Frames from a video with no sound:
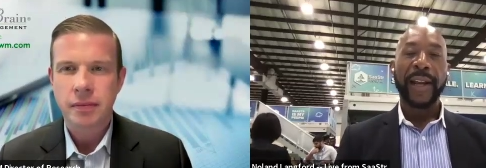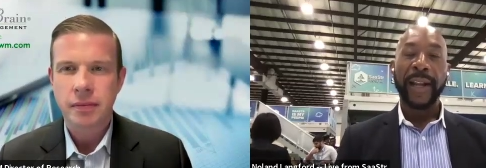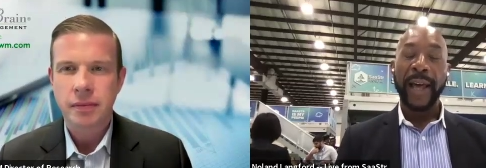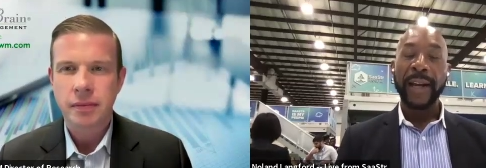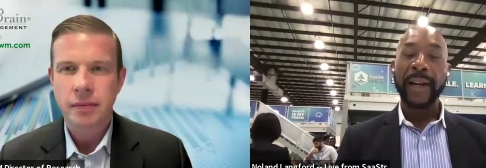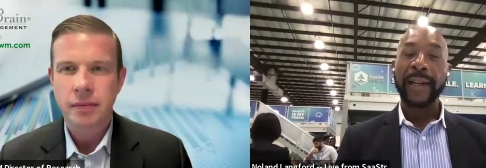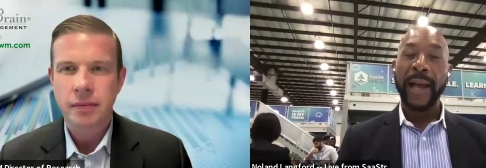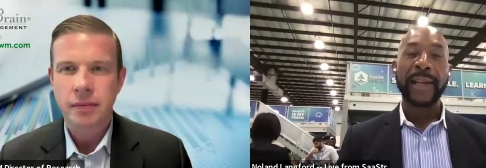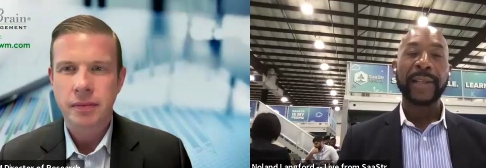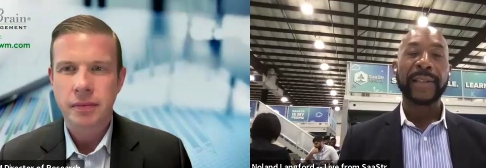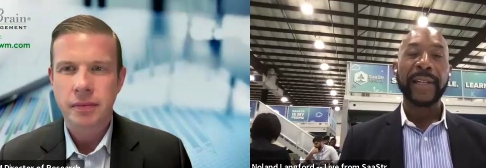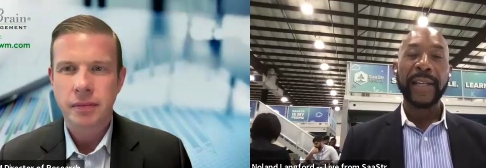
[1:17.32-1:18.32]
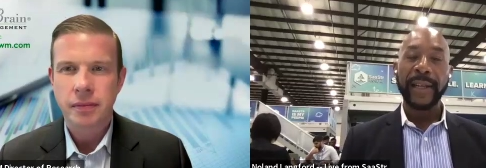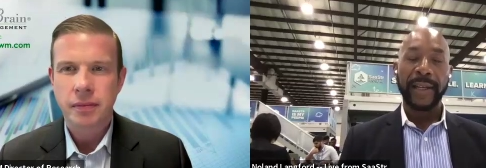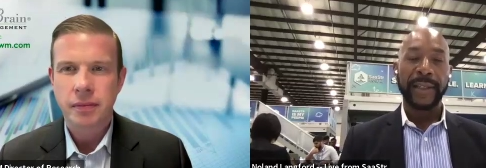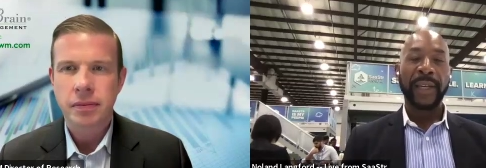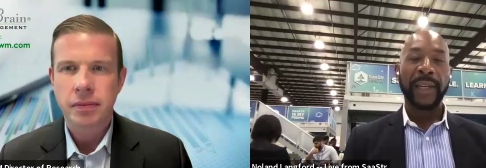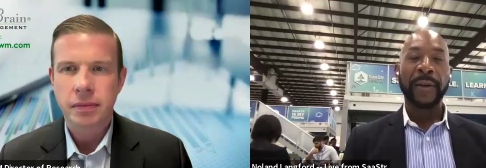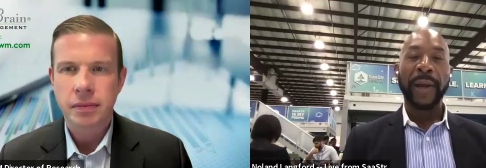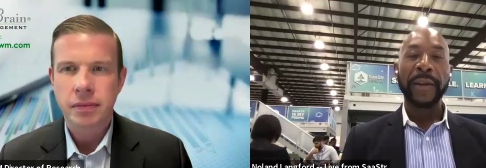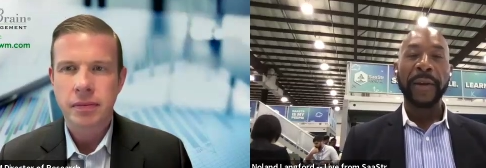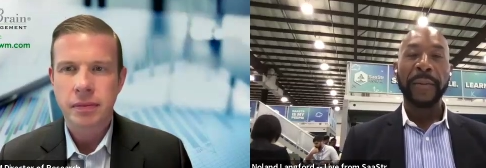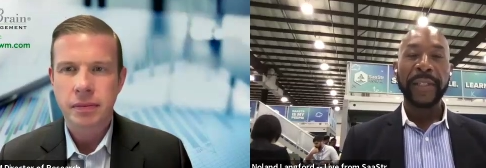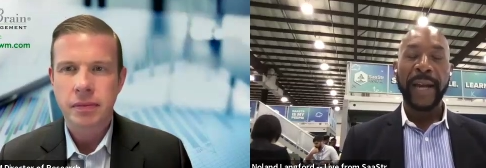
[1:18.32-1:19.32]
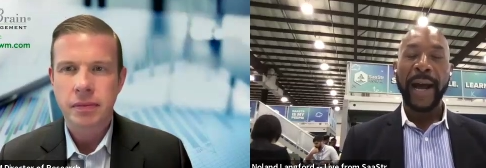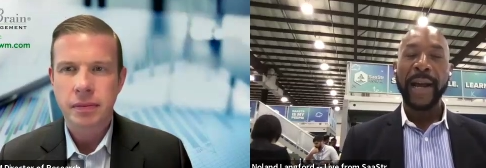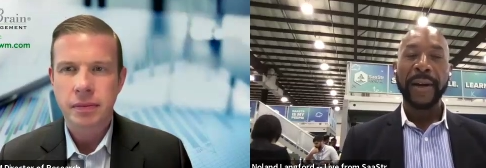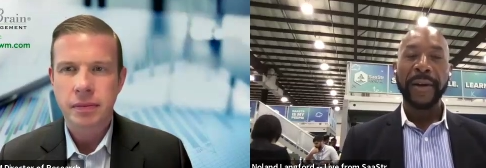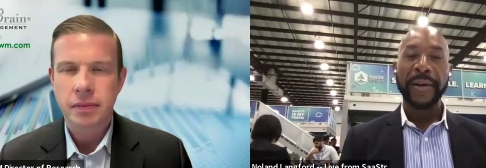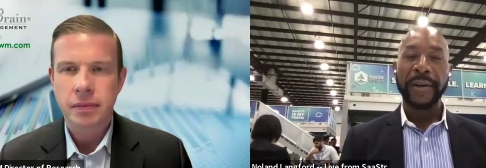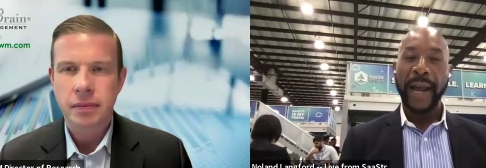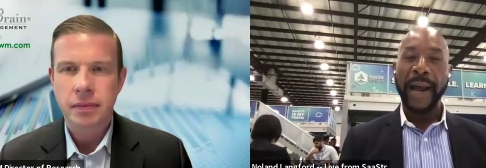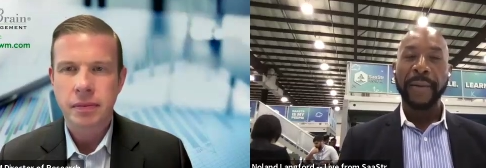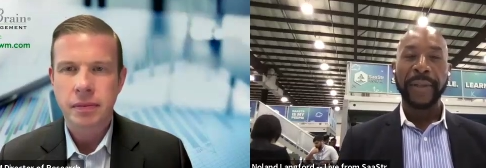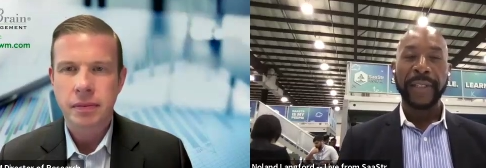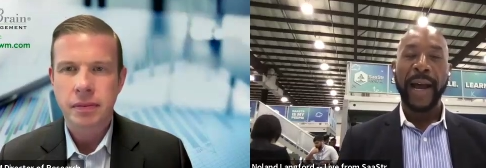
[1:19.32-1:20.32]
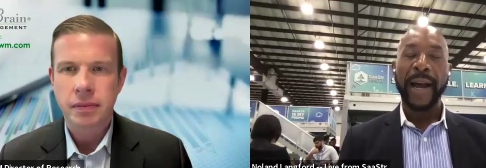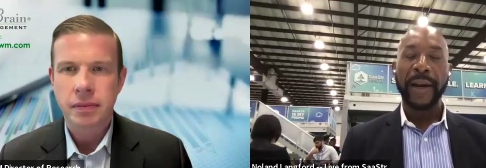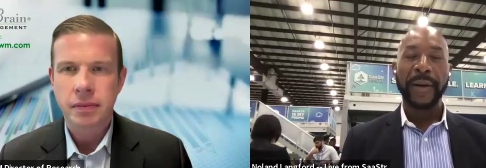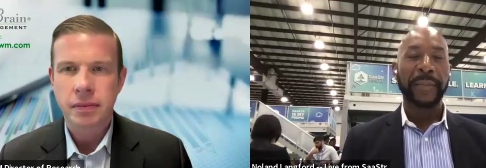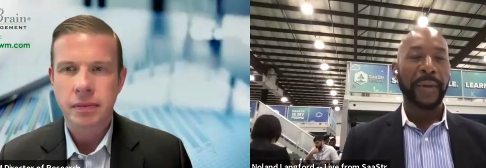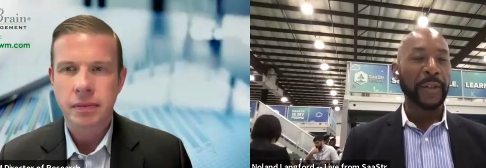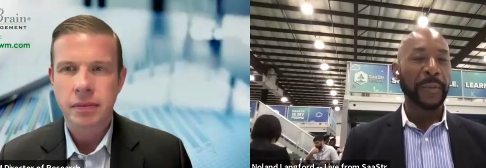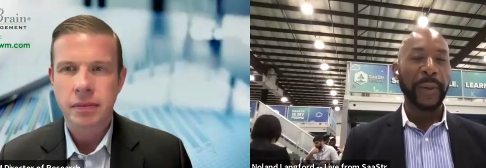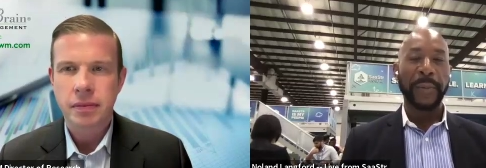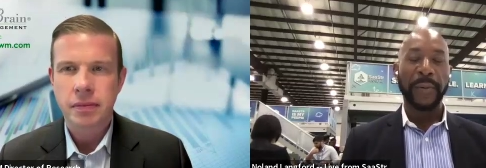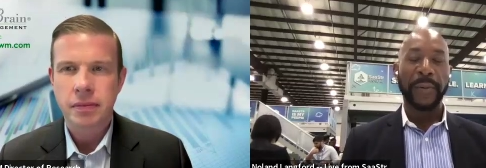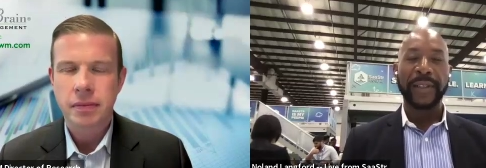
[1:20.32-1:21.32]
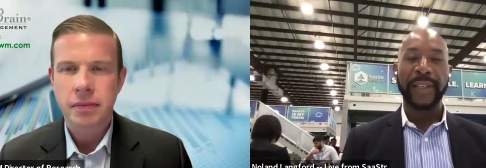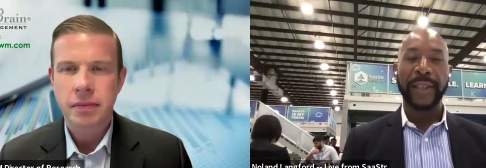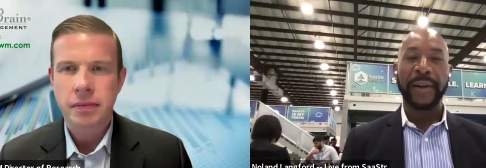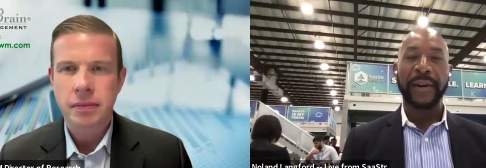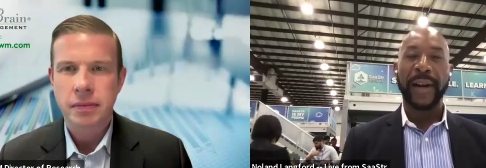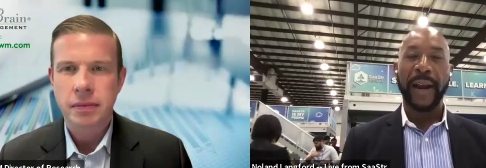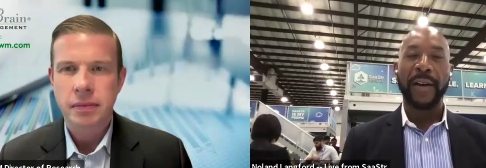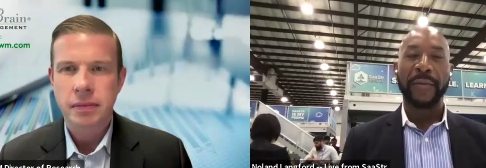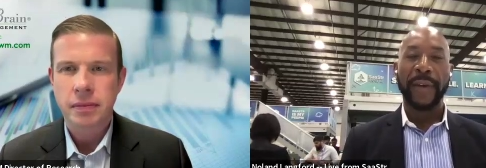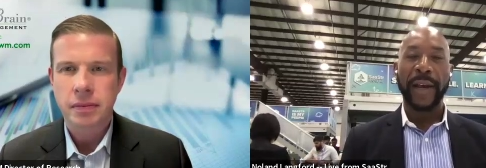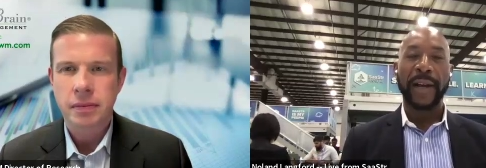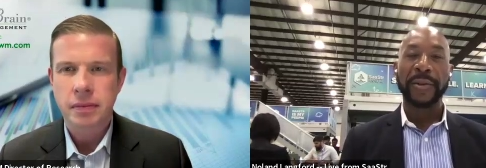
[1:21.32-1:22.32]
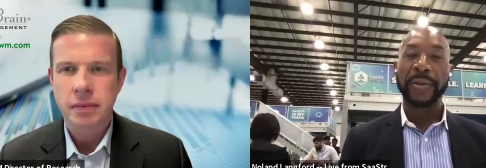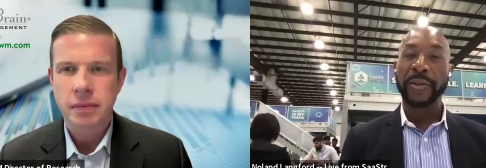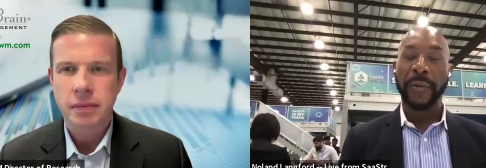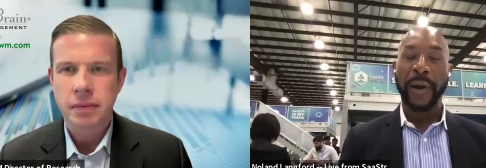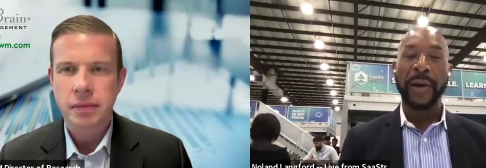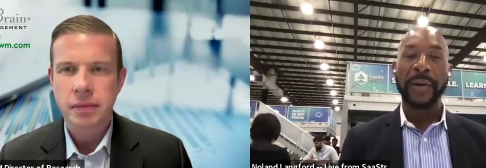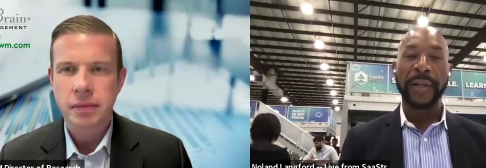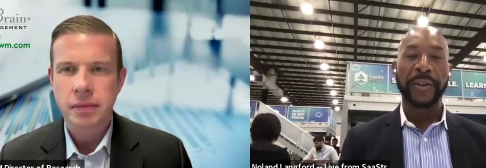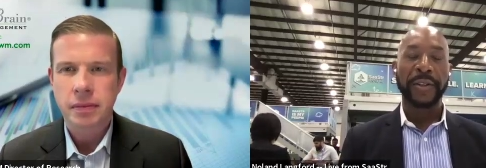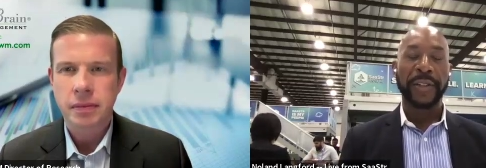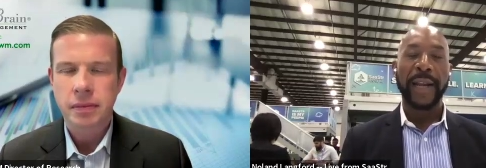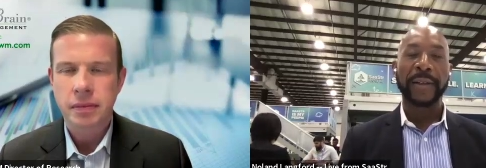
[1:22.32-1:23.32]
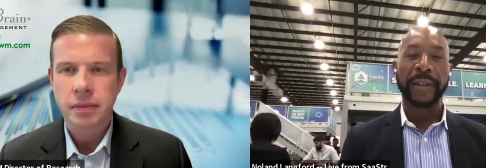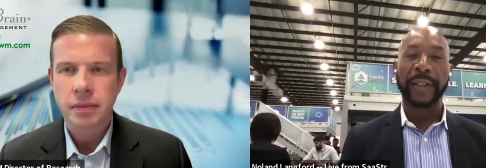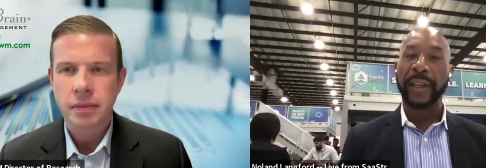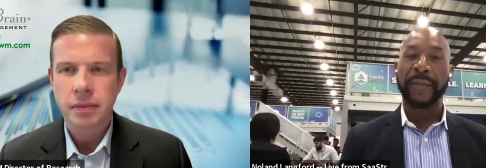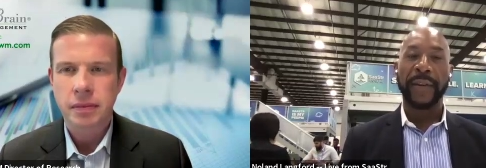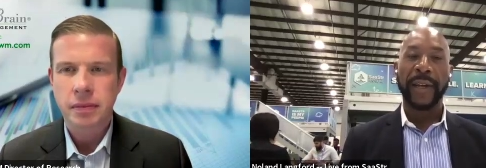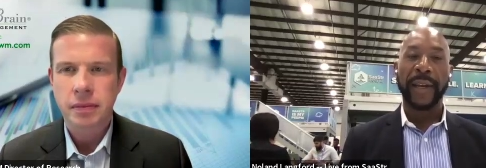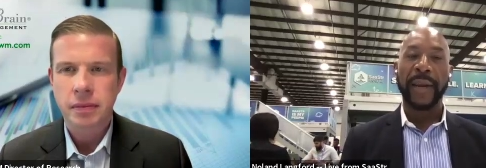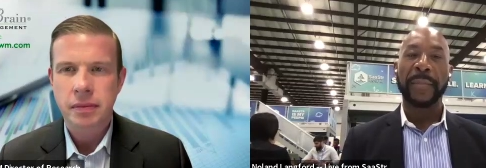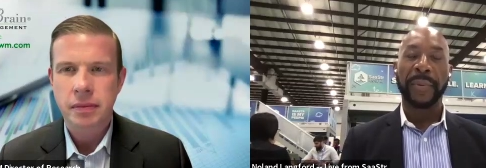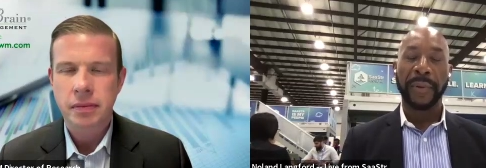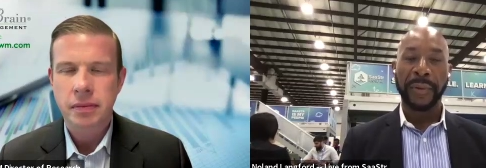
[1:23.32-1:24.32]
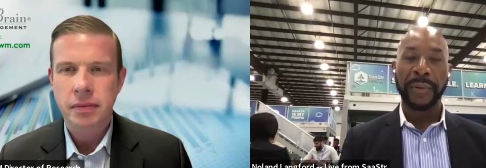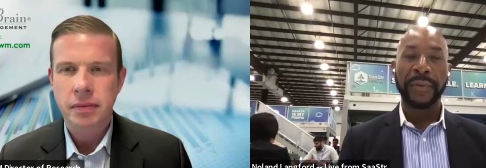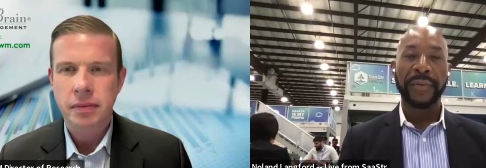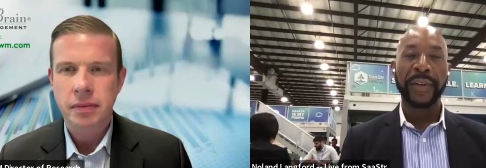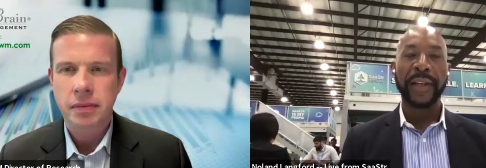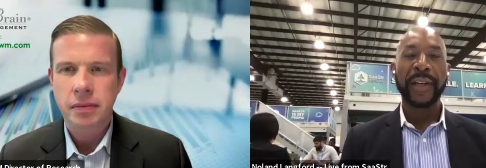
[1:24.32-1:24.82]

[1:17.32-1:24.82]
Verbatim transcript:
Speaker 1: And a lot of clients need it, whether you're retired or not retired. Most people want to see their account values grow and their standard of living improve.